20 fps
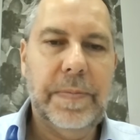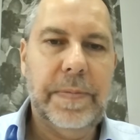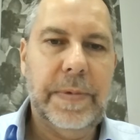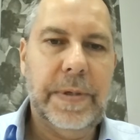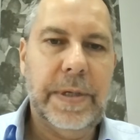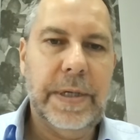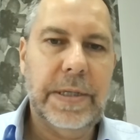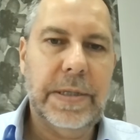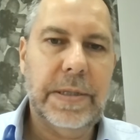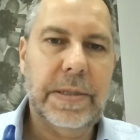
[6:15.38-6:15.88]

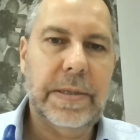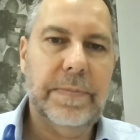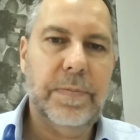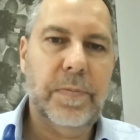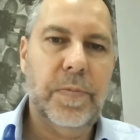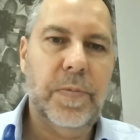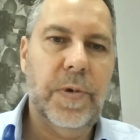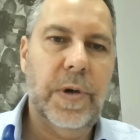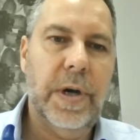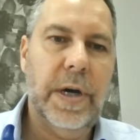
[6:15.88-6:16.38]
this
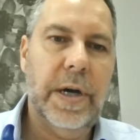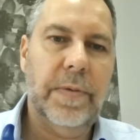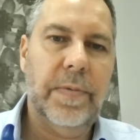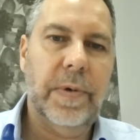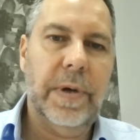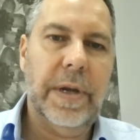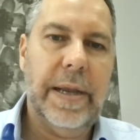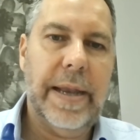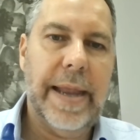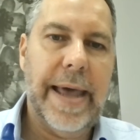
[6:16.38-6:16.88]

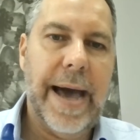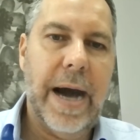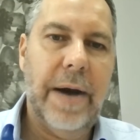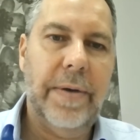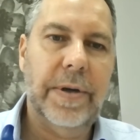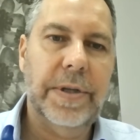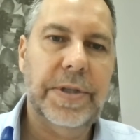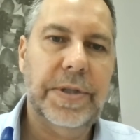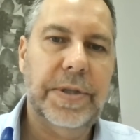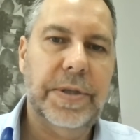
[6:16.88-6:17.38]
work will
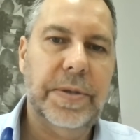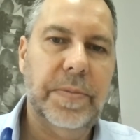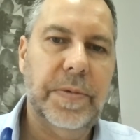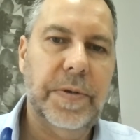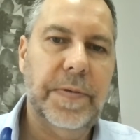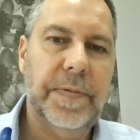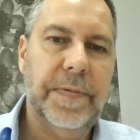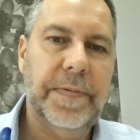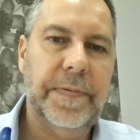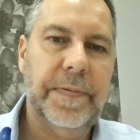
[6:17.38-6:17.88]
allow us to
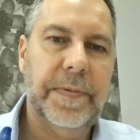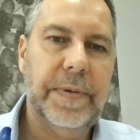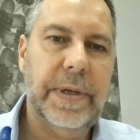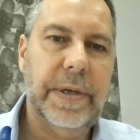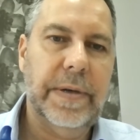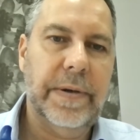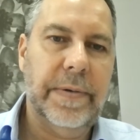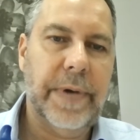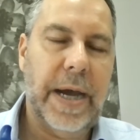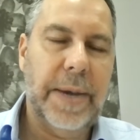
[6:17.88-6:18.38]
move
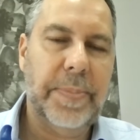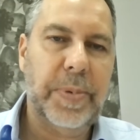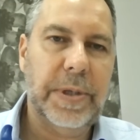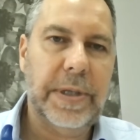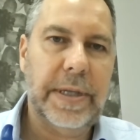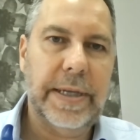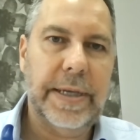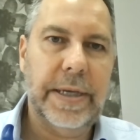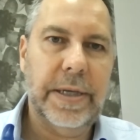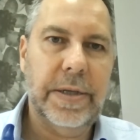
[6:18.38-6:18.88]

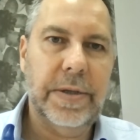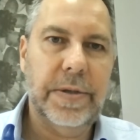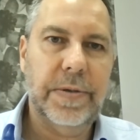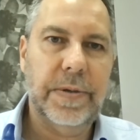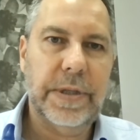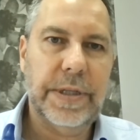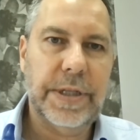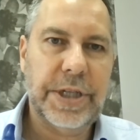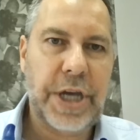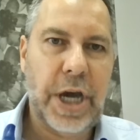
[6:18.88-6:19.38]
rapidly
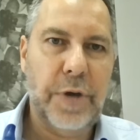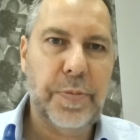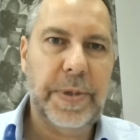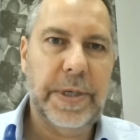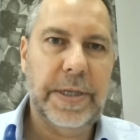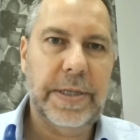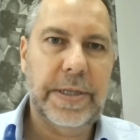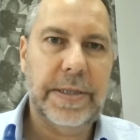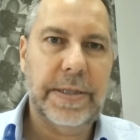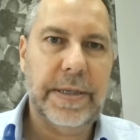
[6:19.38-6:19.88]
into a
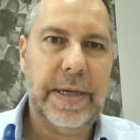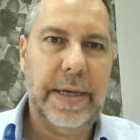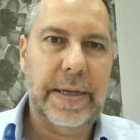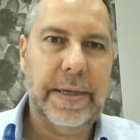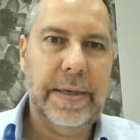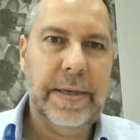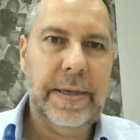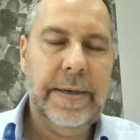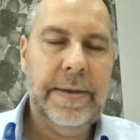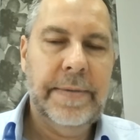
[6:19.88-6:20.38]
scoping
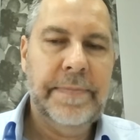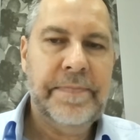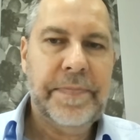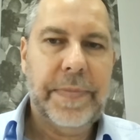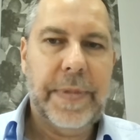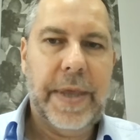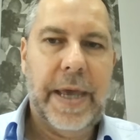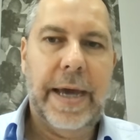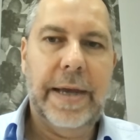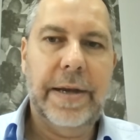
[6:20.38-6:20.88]
study.
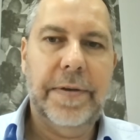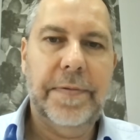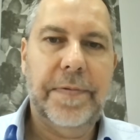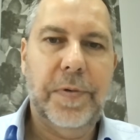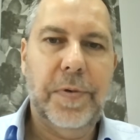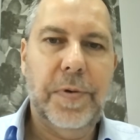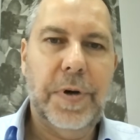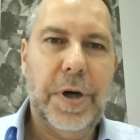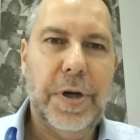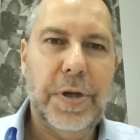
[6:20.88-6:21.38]
And
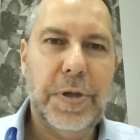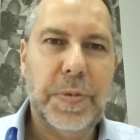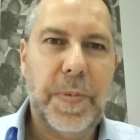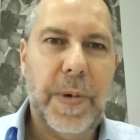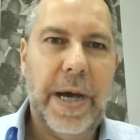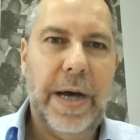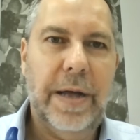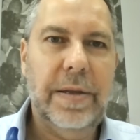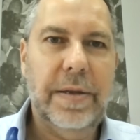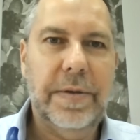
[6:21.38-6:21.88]
if all goes
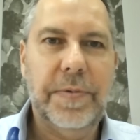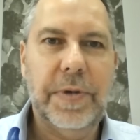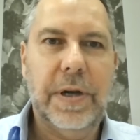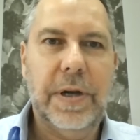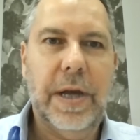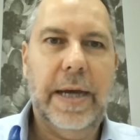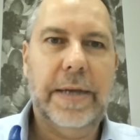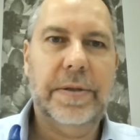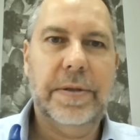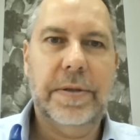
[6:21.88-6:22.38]
well, I
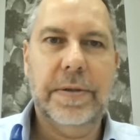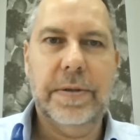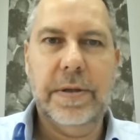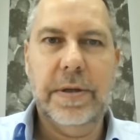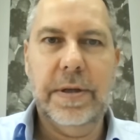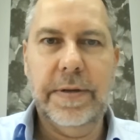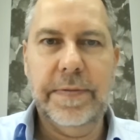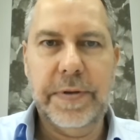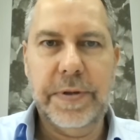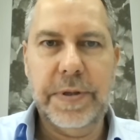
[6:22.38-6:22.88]
would like to
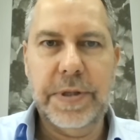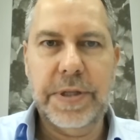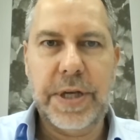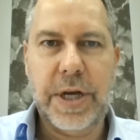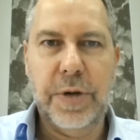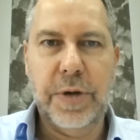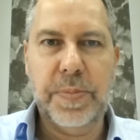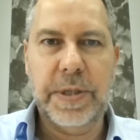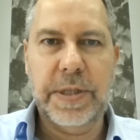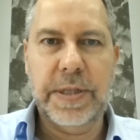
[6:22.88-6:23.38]
deliver a
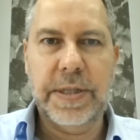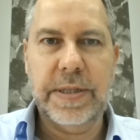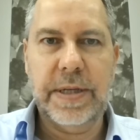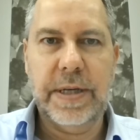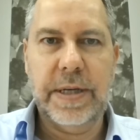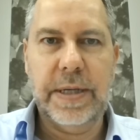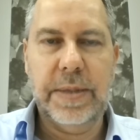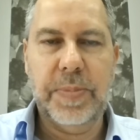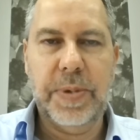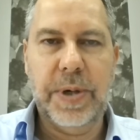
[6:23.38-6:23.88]
scoping
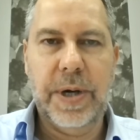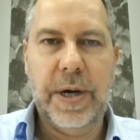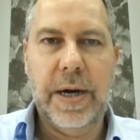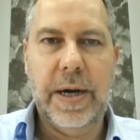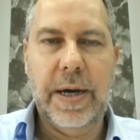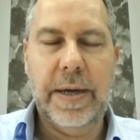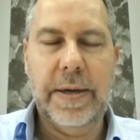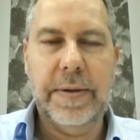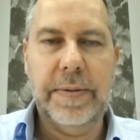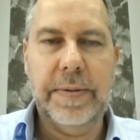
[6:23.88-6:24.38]
study
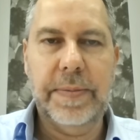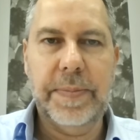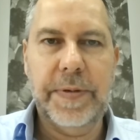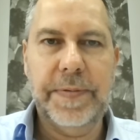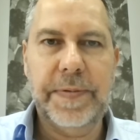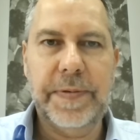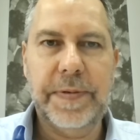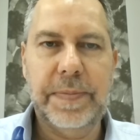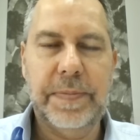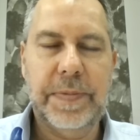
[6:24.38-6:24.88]

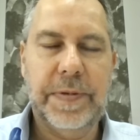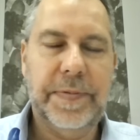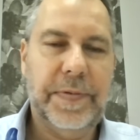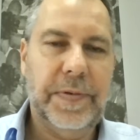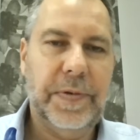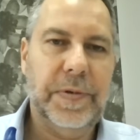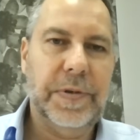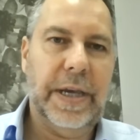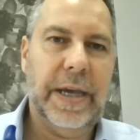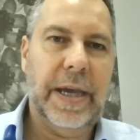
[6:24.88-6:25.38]

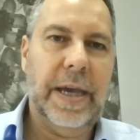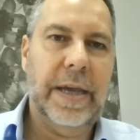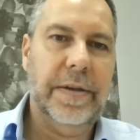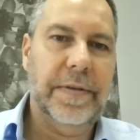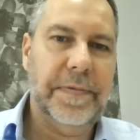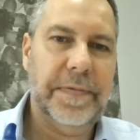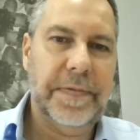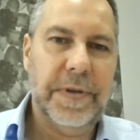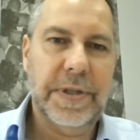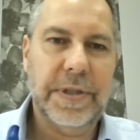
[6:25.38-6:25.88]
before the end
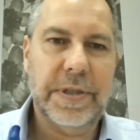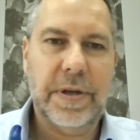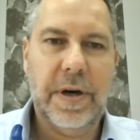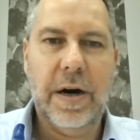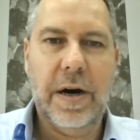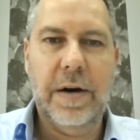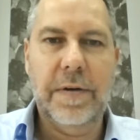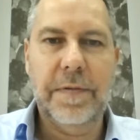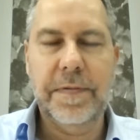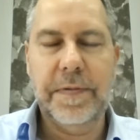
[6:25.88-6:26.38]
of first
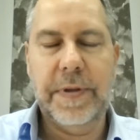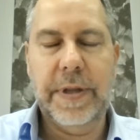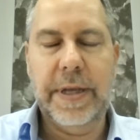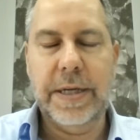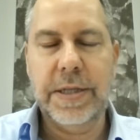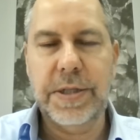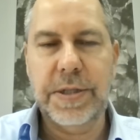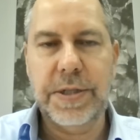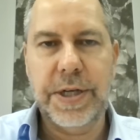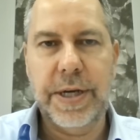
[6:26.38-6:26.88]
half
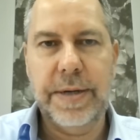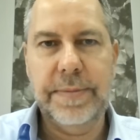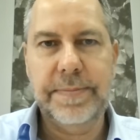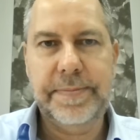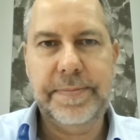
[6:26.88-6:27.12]
next year.